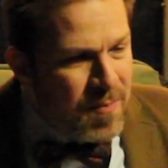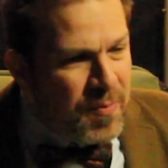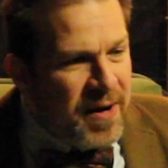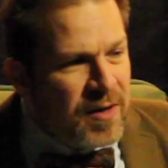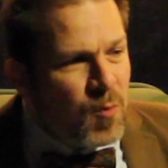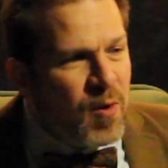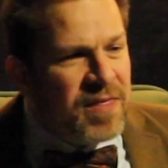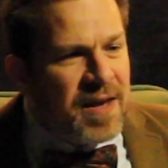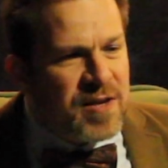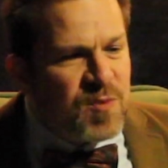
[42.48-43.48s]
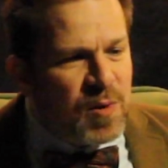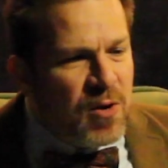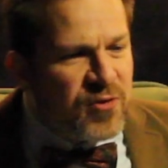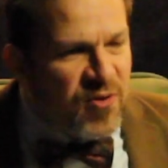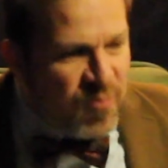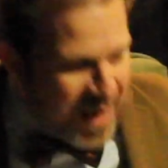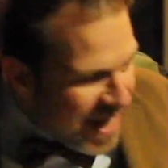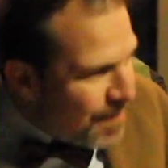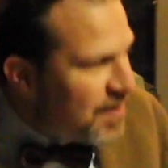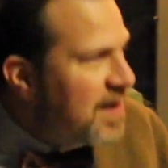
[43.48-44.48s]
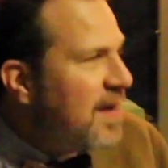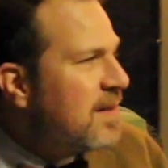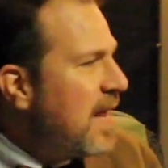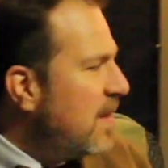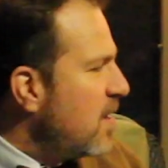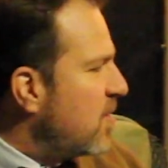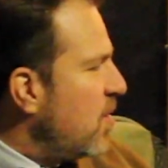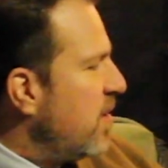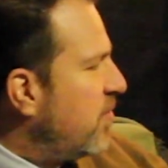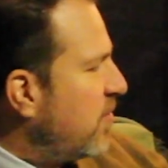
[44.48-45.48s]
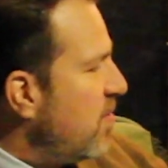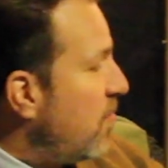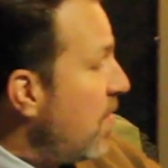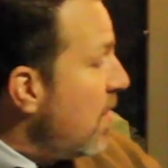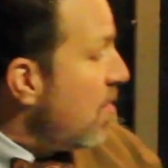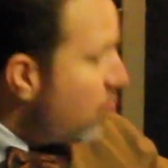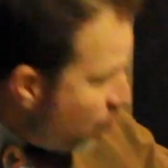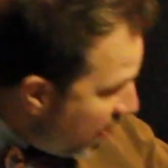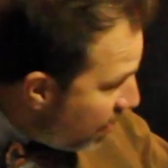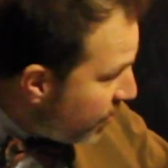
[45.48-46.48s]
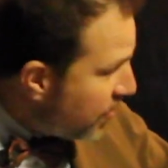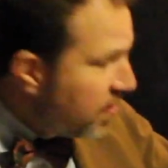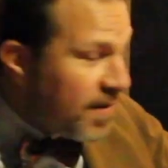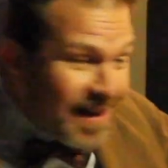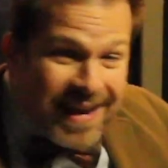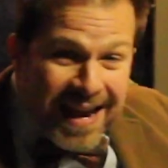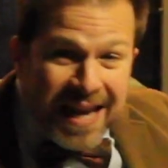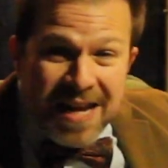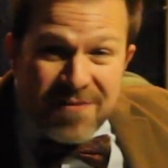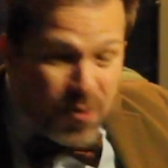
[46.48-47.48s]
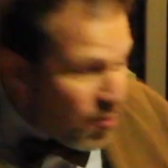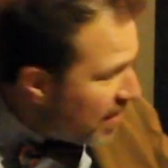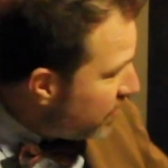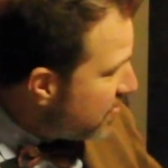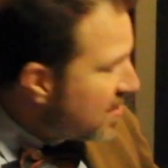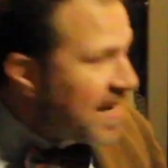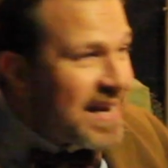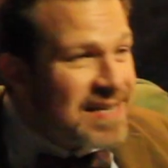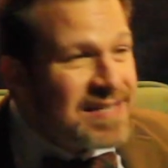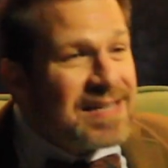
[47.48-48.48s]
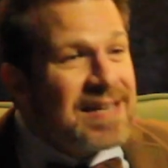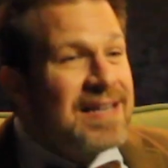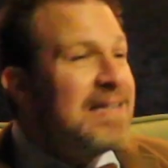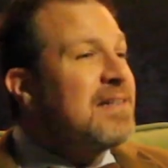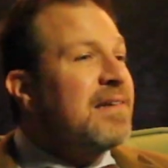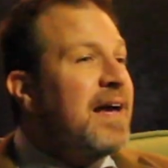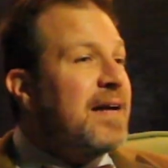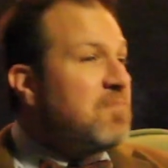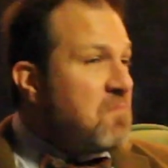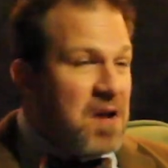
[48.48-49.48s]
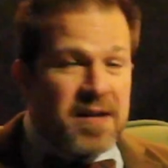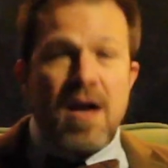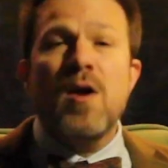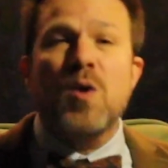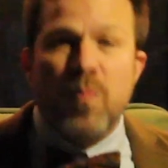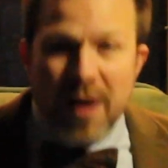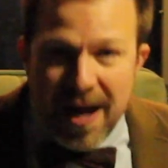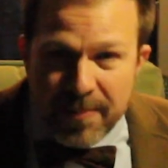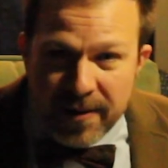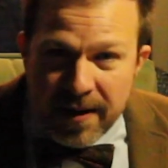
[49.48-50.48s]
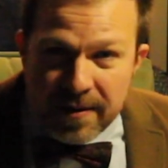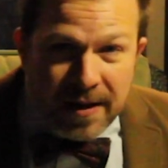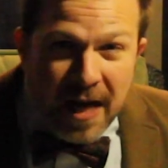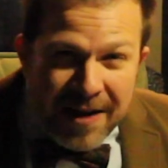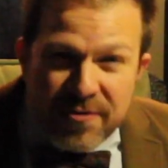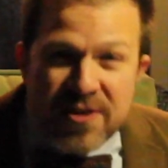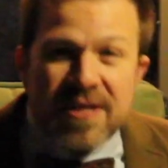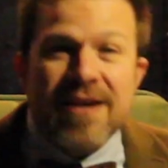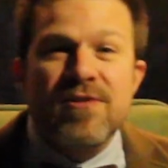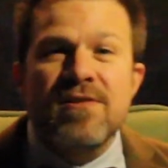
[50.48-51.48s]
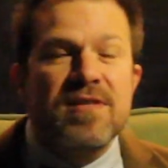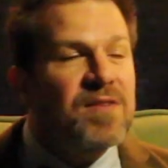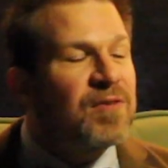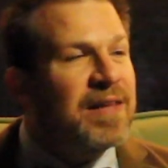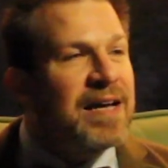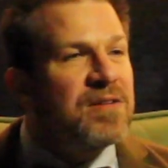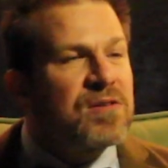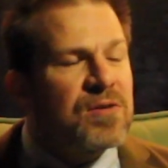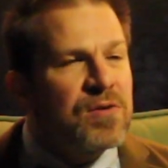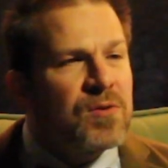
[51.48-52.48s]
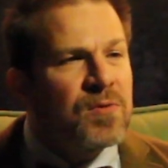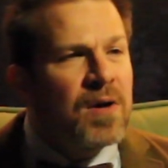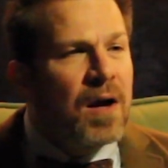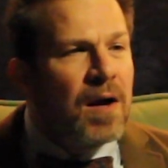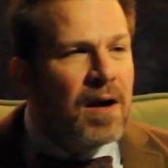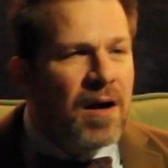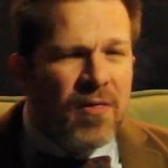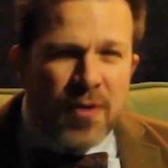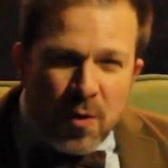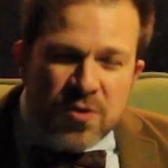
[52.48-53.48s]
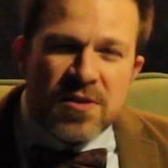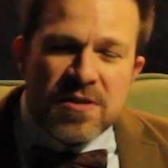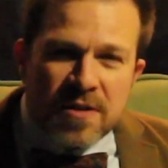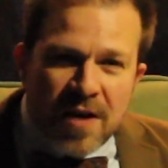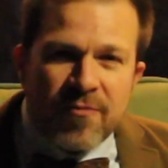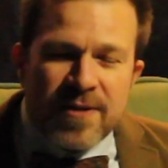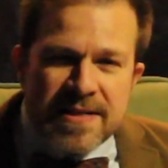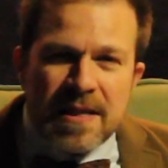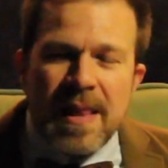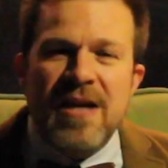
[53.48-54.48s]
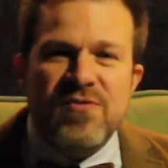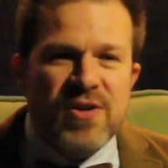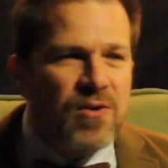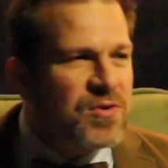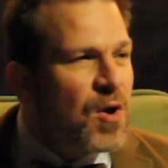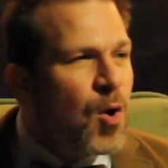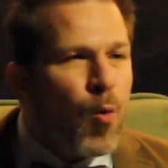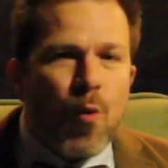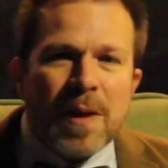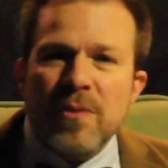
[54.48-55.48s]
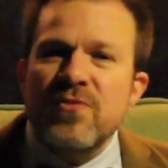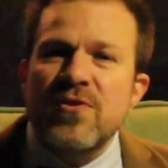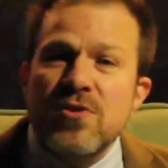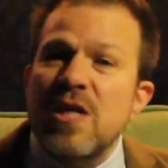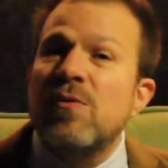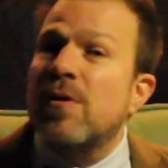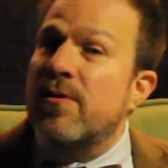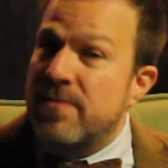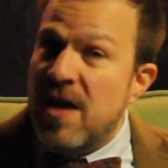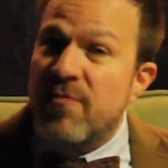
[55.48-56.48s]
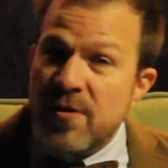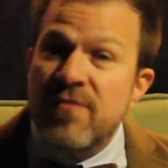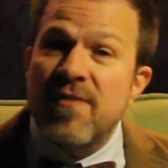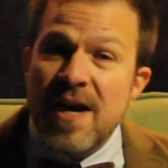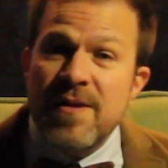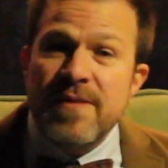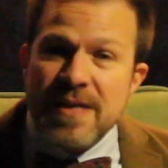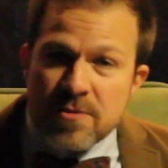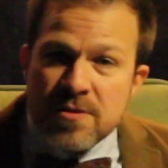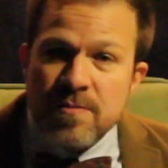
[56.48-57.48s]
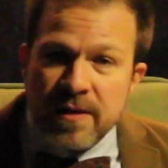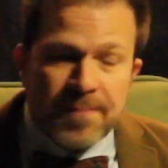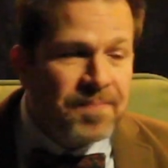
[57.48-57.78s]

but with the explosion of Pappy and the thoughts of, well, could any of the Wellers taste like a younger Pappy, and the conversations that have led to those discoveries the last few years. Wellers in general are tougher to find than they used to be.